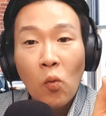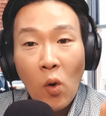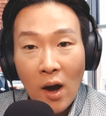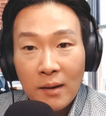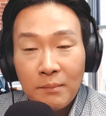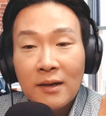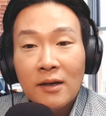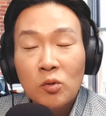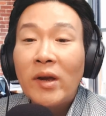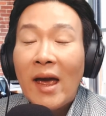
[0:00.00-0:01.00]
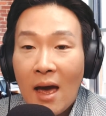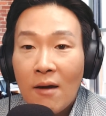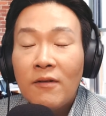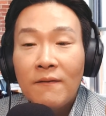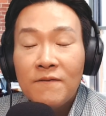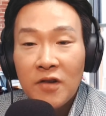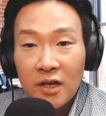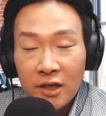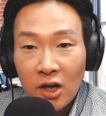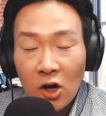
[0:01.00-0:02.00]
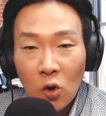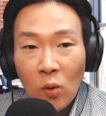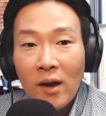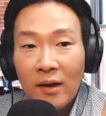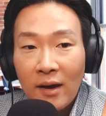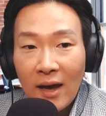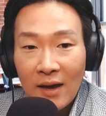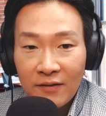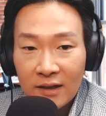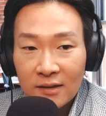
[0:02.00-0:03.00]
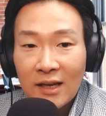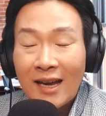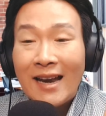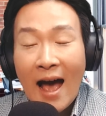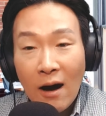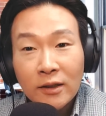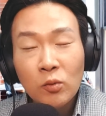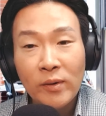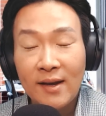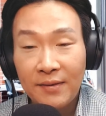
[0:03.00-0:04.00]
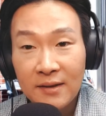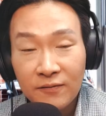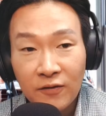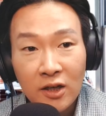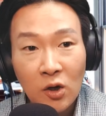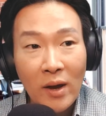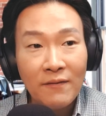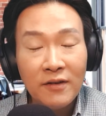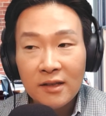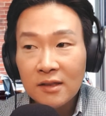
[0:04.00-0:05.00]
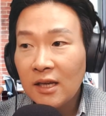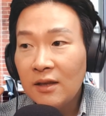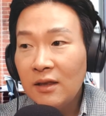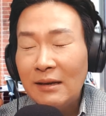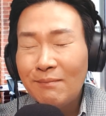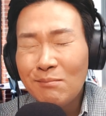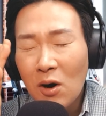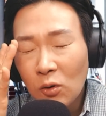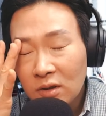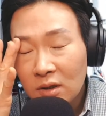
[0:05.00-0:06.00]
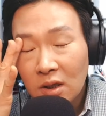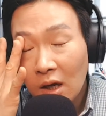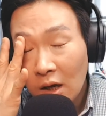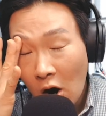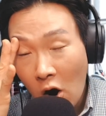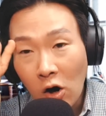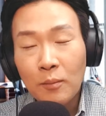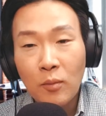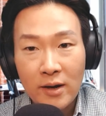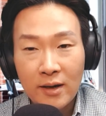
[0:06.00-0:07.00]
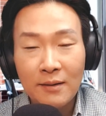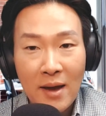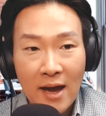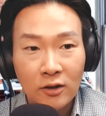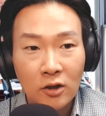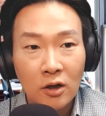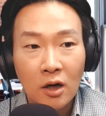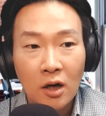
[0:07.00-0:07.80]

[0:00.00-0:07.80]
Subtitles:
Why? Because we have video evidence. And how did we get this video evidence? In the most heartbreaking manner.